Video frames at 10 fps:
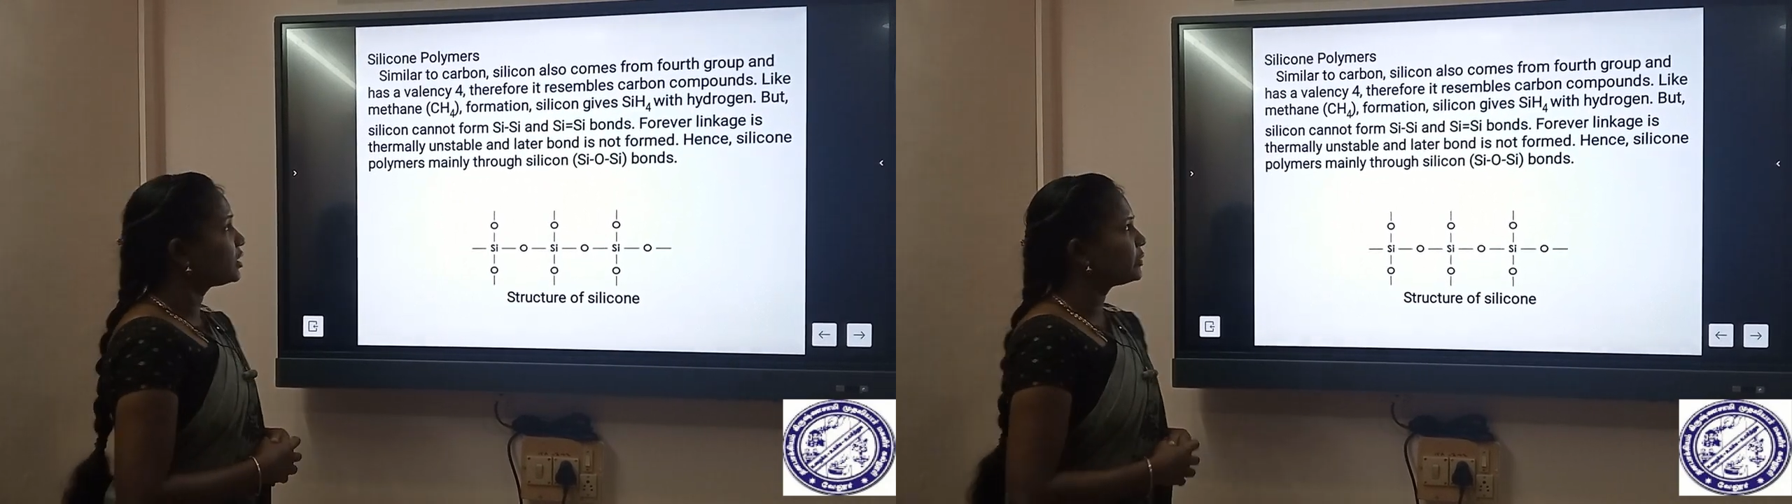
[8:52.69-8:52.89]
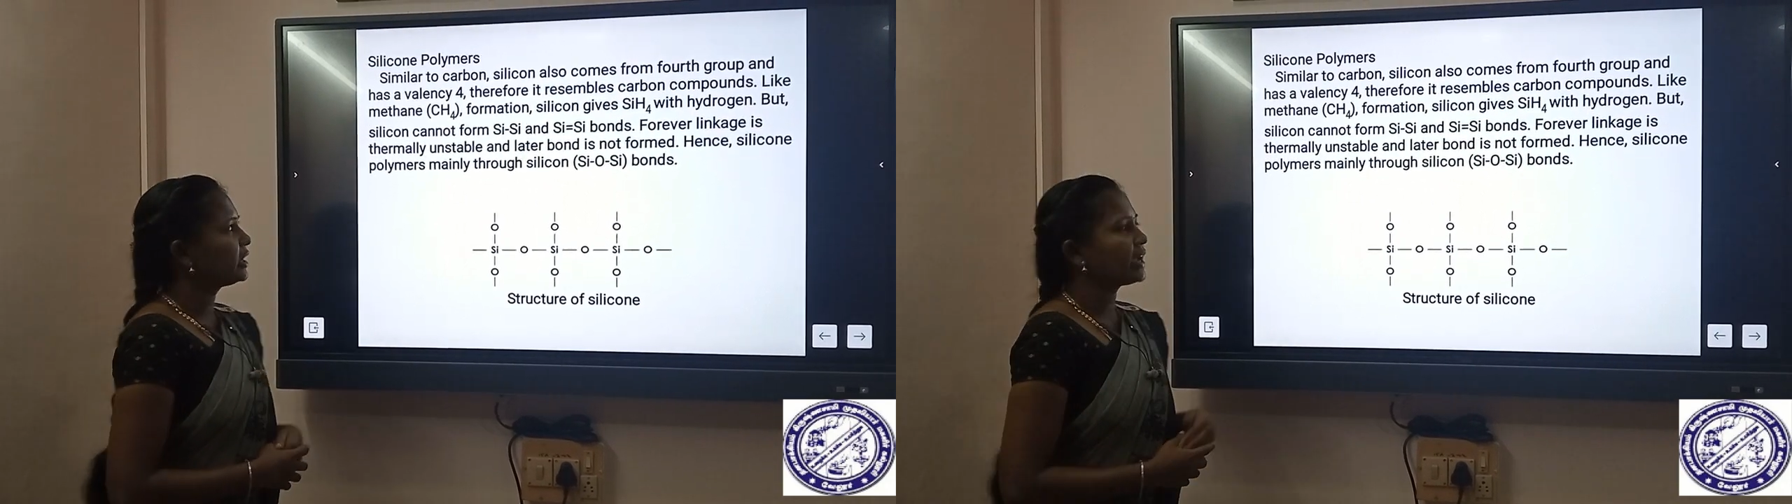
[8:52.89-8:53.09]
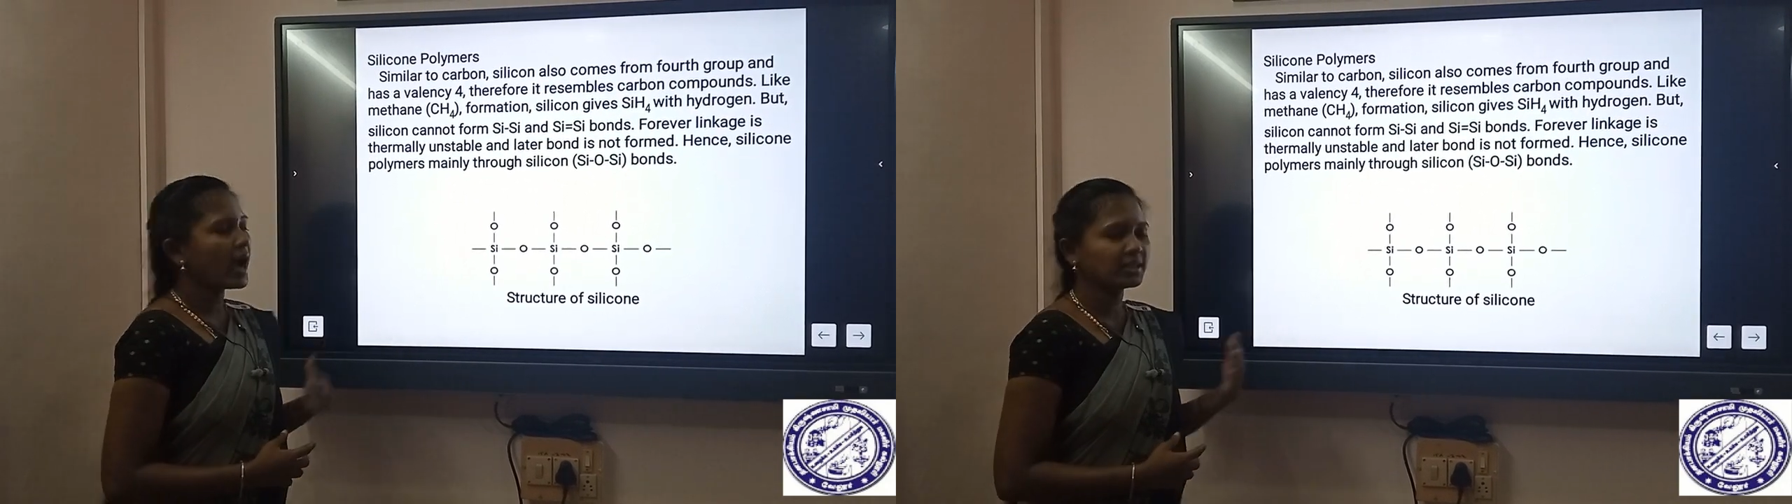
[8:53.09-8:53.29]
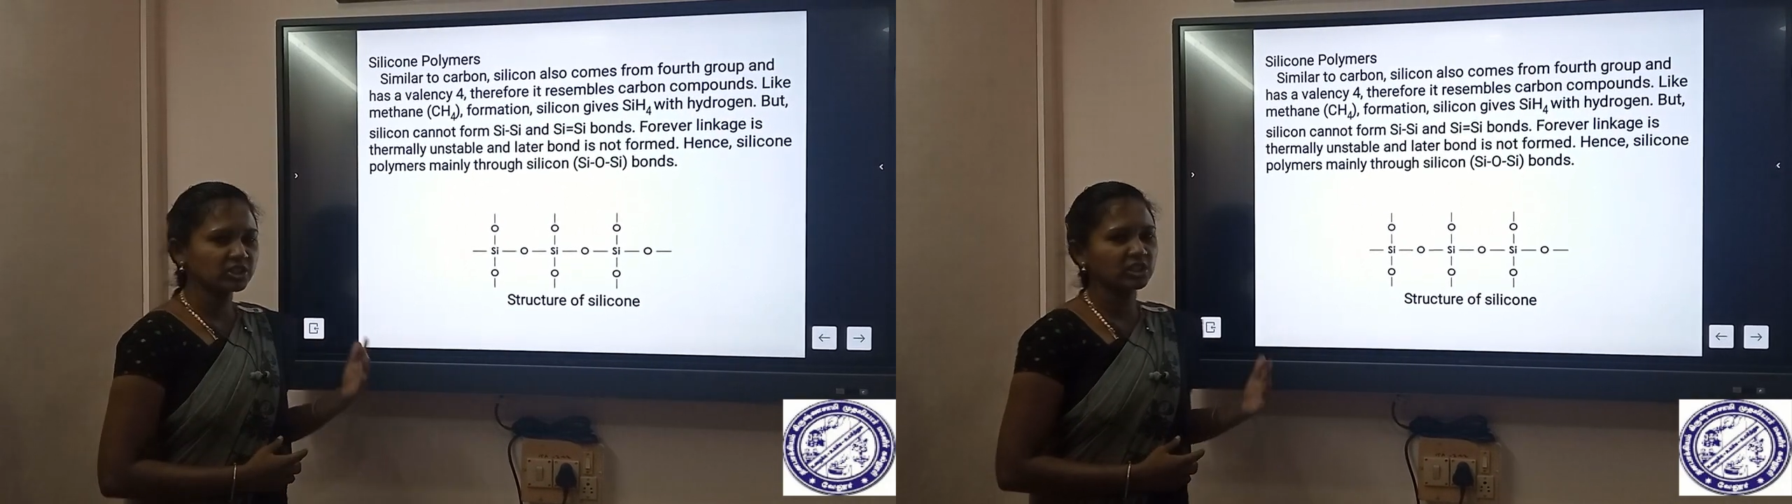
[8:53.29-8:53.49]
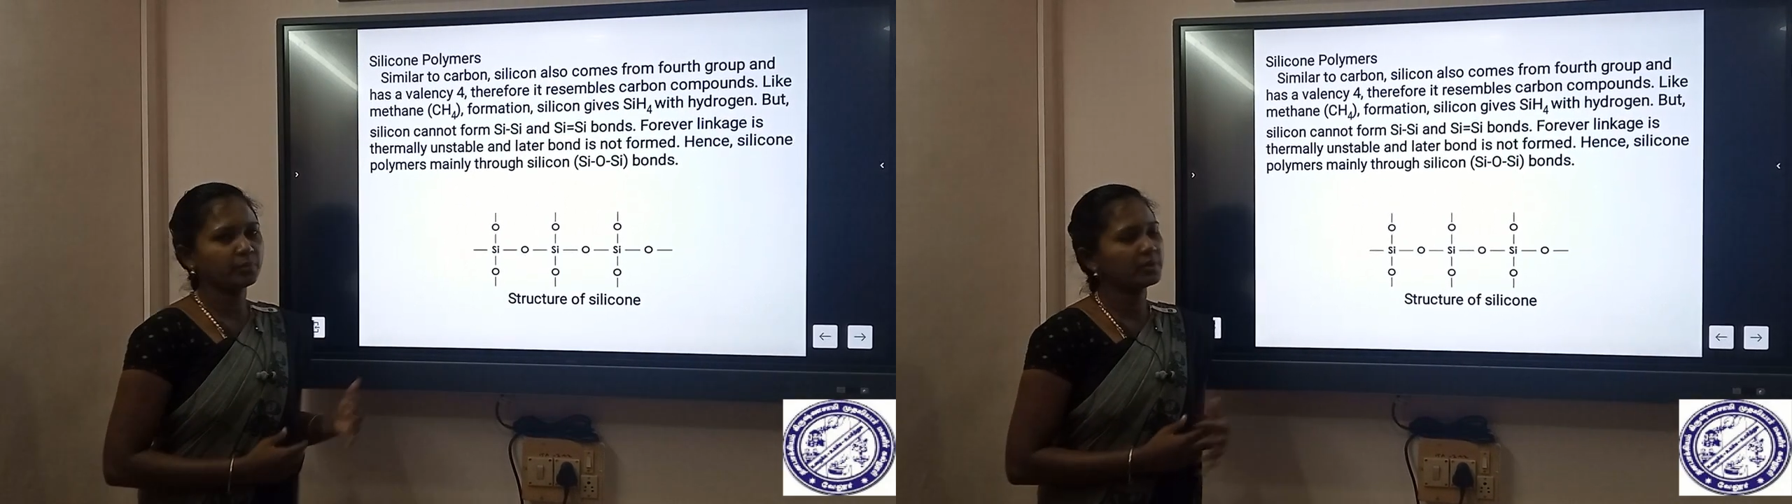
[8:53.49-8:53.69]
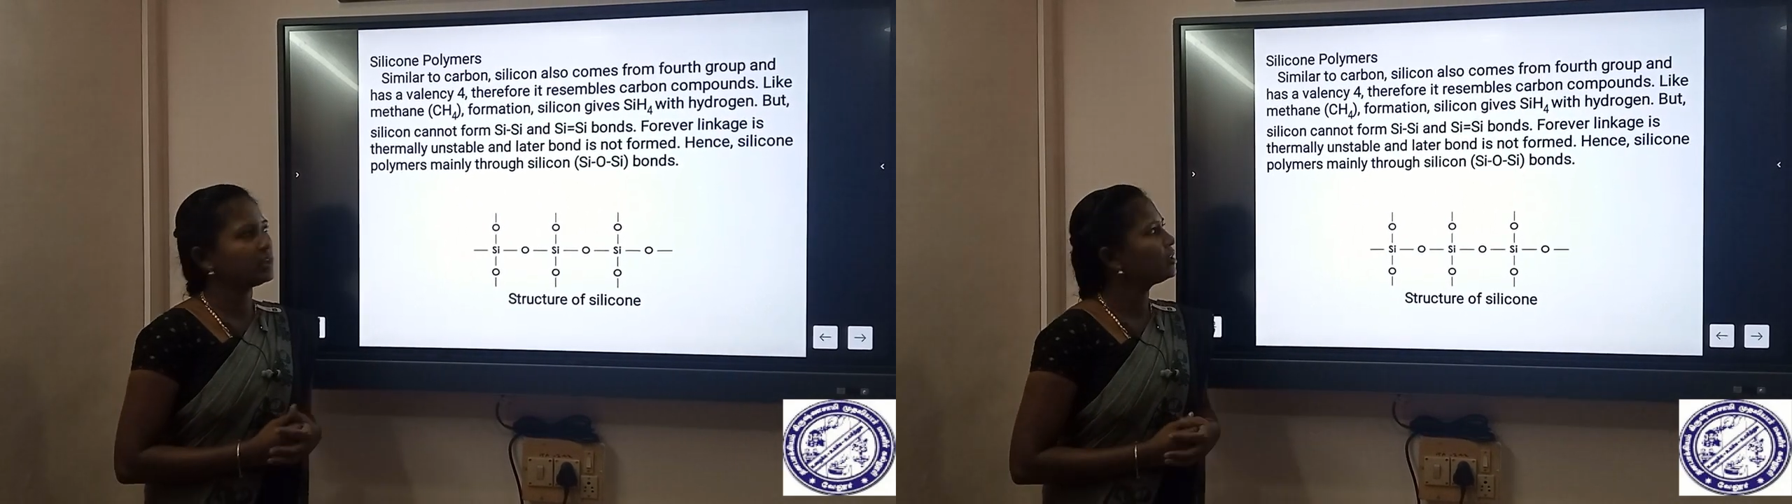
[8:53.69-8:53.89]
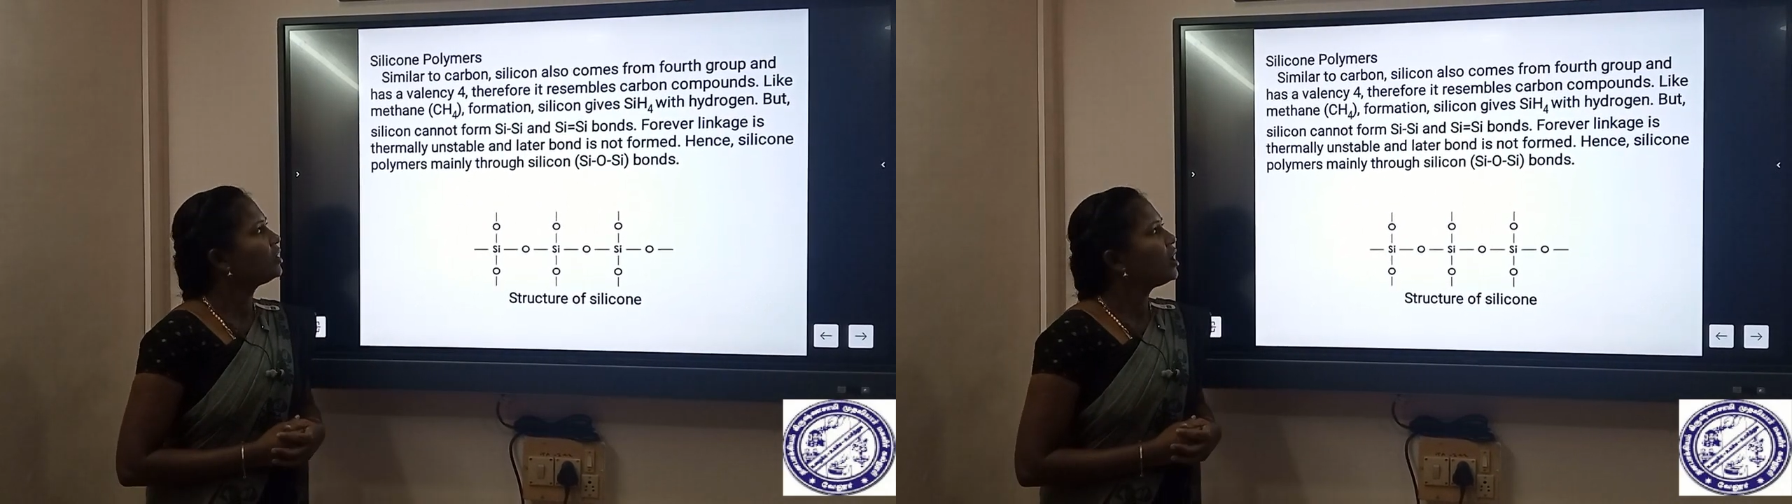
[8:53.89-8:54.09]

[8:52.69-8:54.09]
thermally unstable